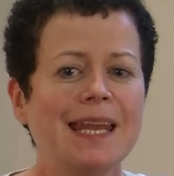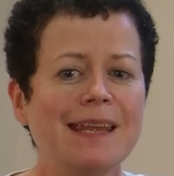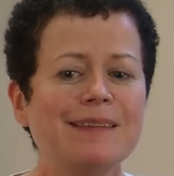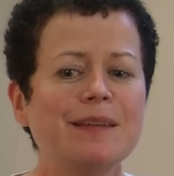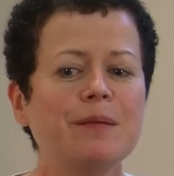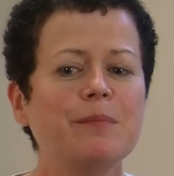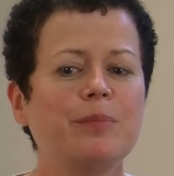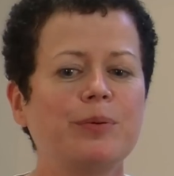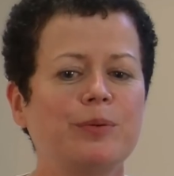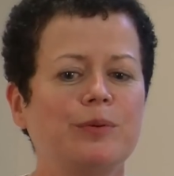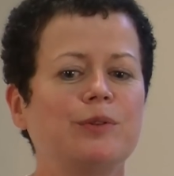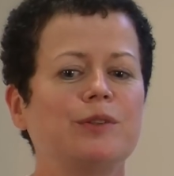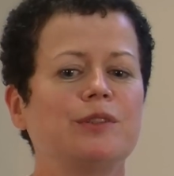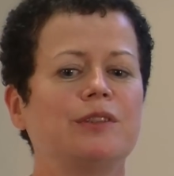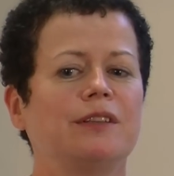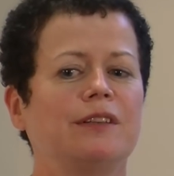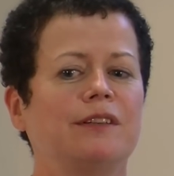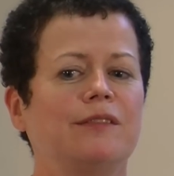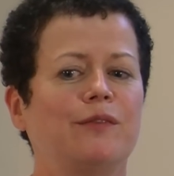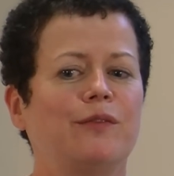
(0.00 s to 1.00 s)
is
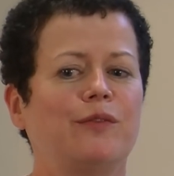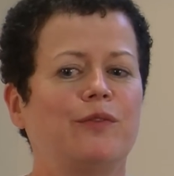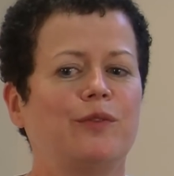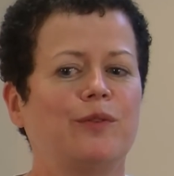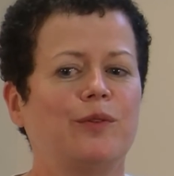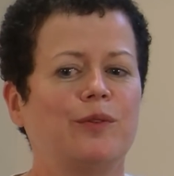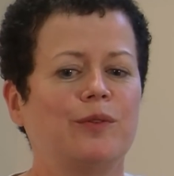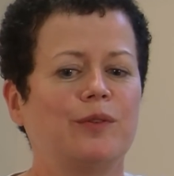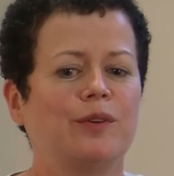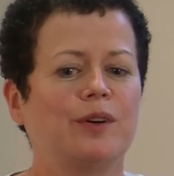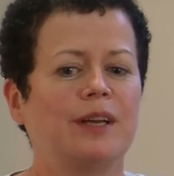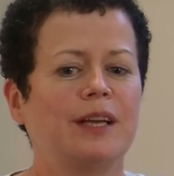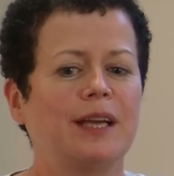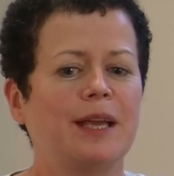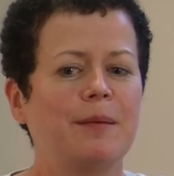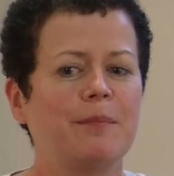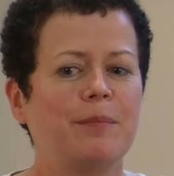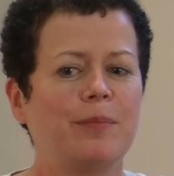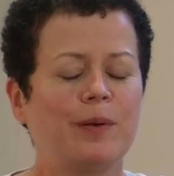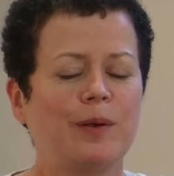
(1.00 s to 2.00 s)
important for
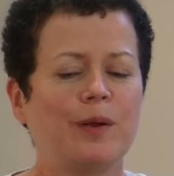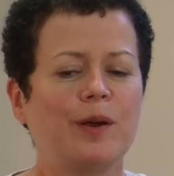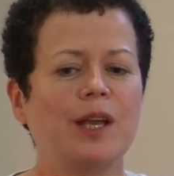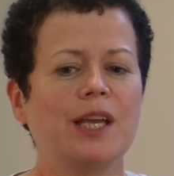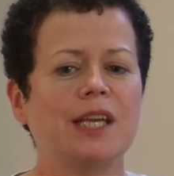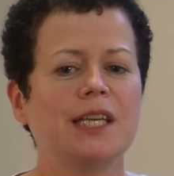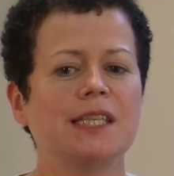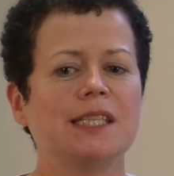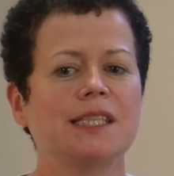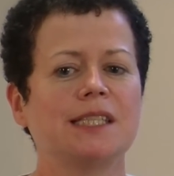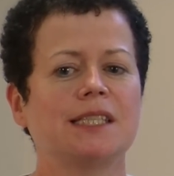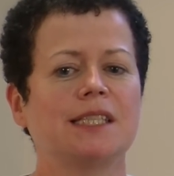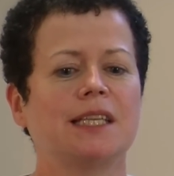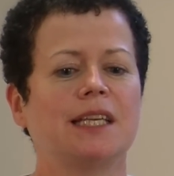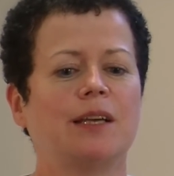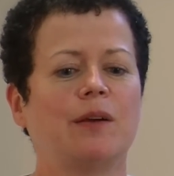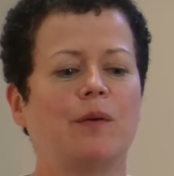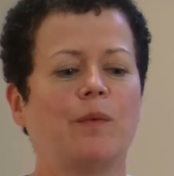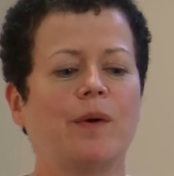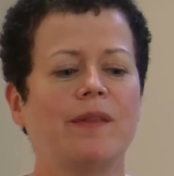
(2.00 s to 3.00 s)
employers,
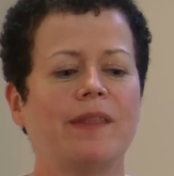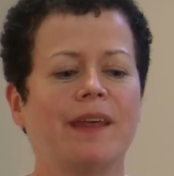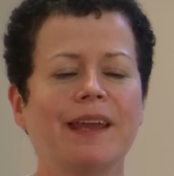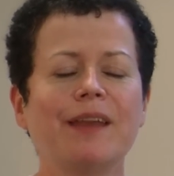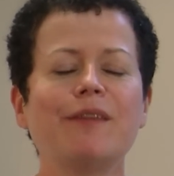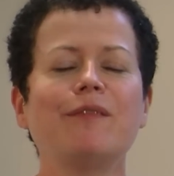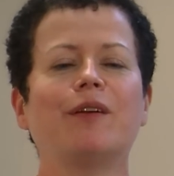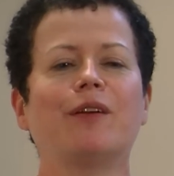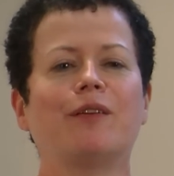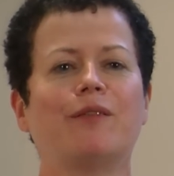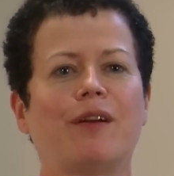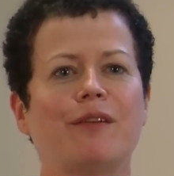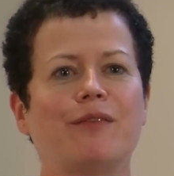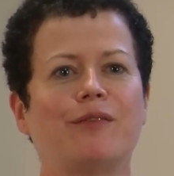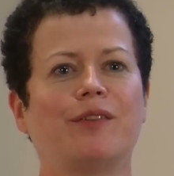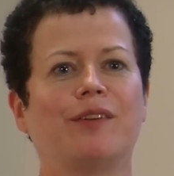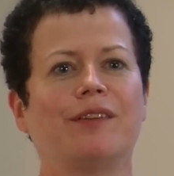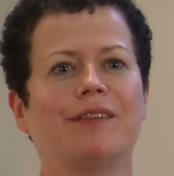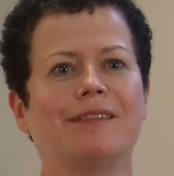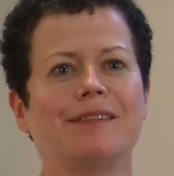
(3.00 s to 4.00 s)
when they're giving a
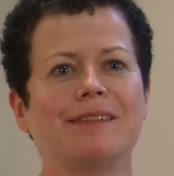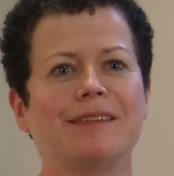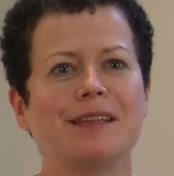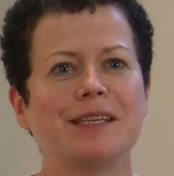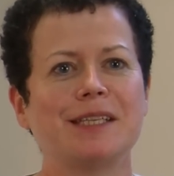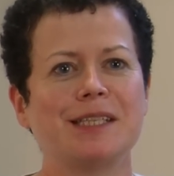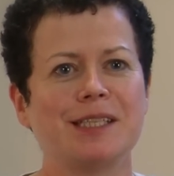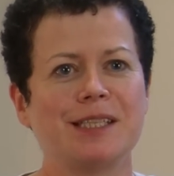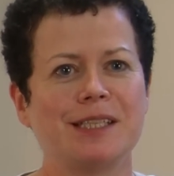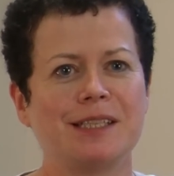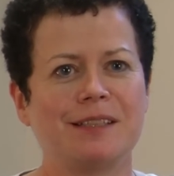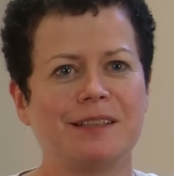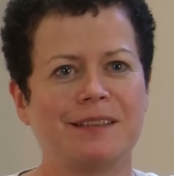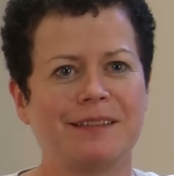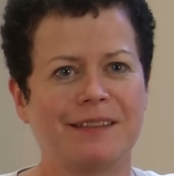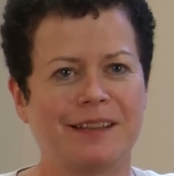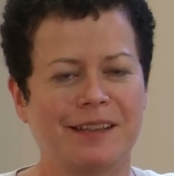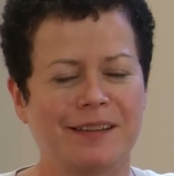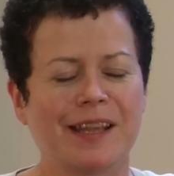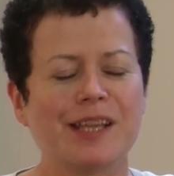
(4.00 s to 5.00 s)
reference,
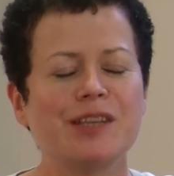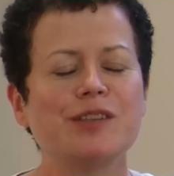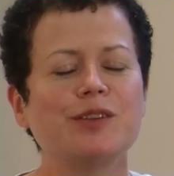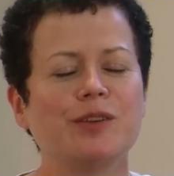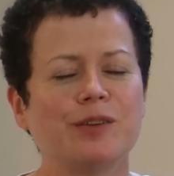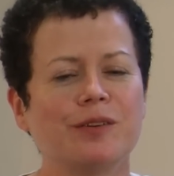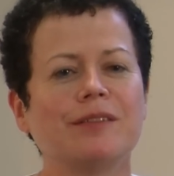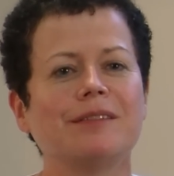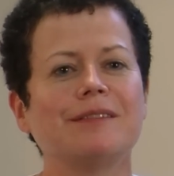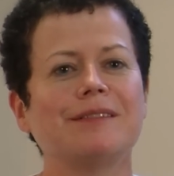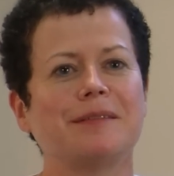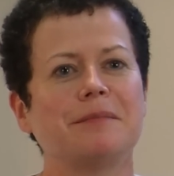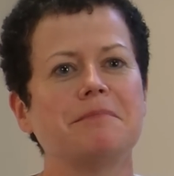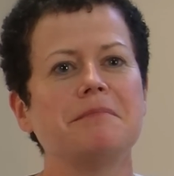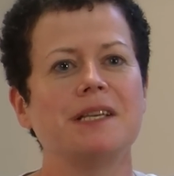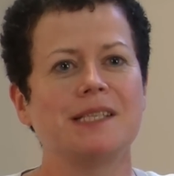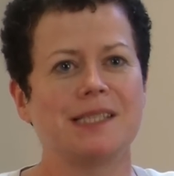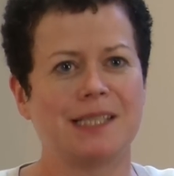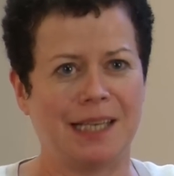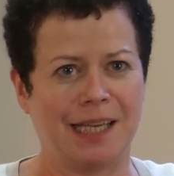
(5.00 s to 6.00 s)
that they shouldn't
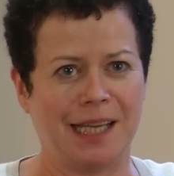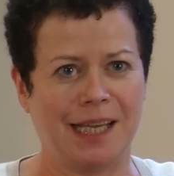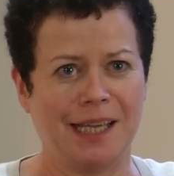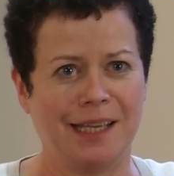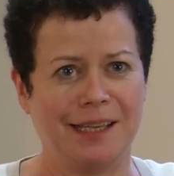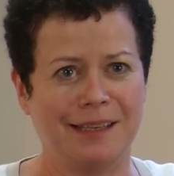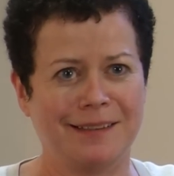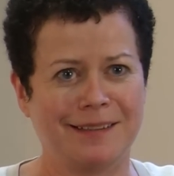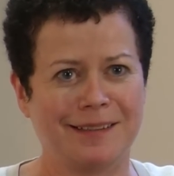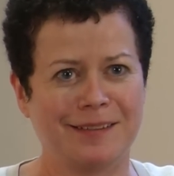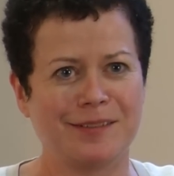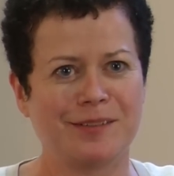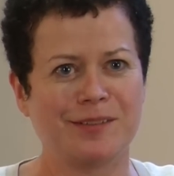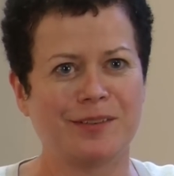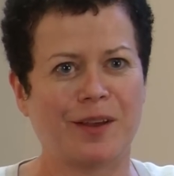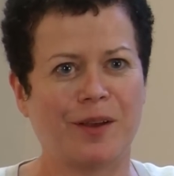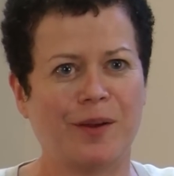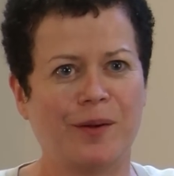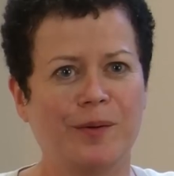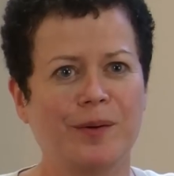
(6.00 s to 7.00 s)
mislead.
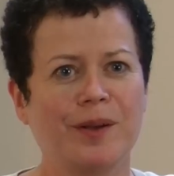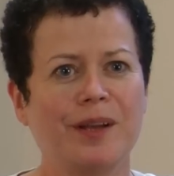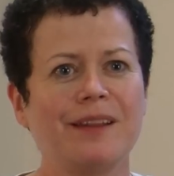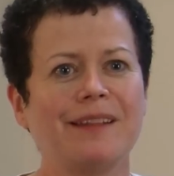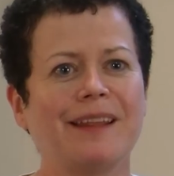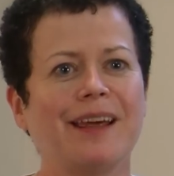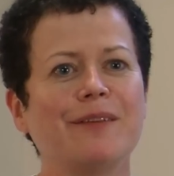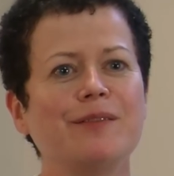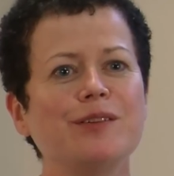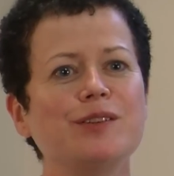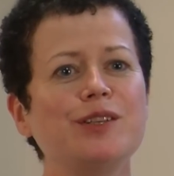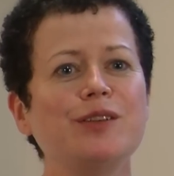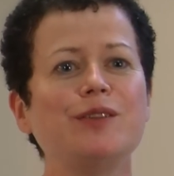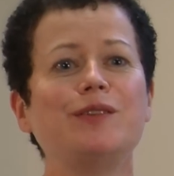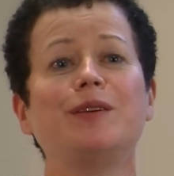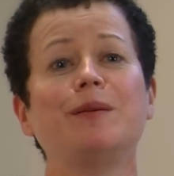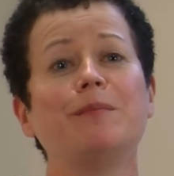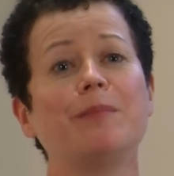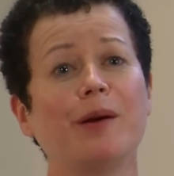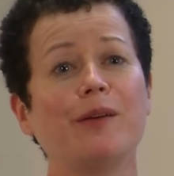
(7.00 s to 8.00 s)
So they have a
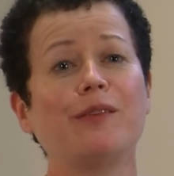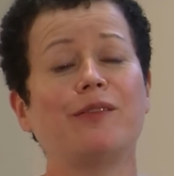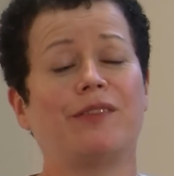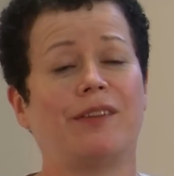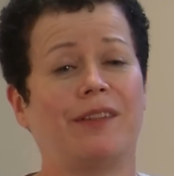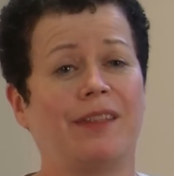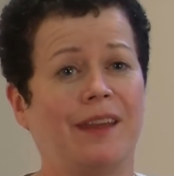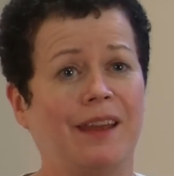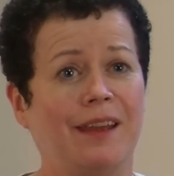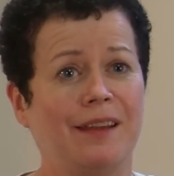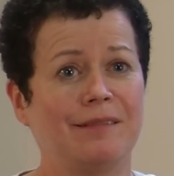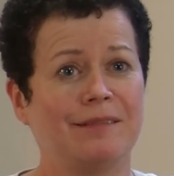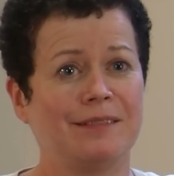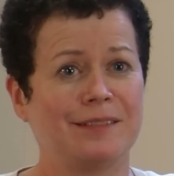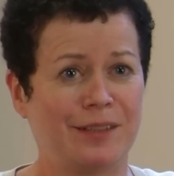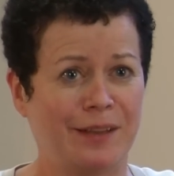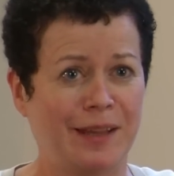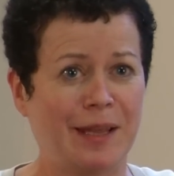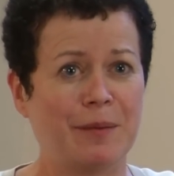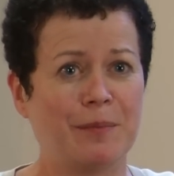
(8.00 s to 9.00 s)
duty both to
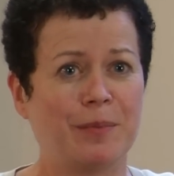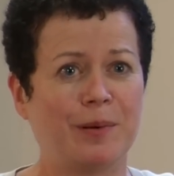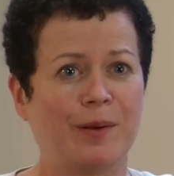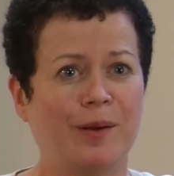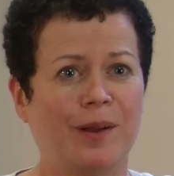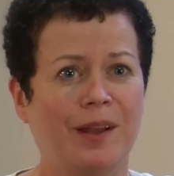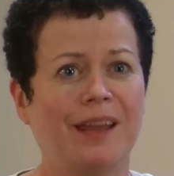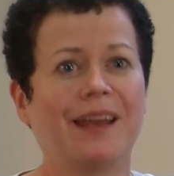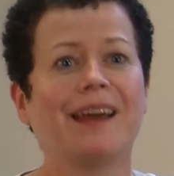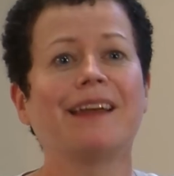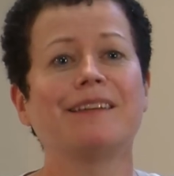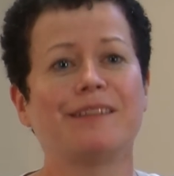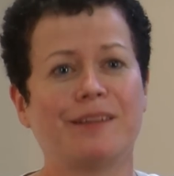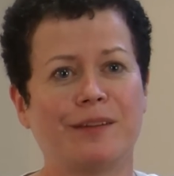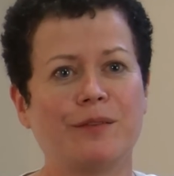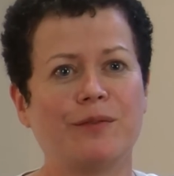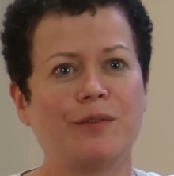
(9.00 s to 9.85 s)
the employee and to the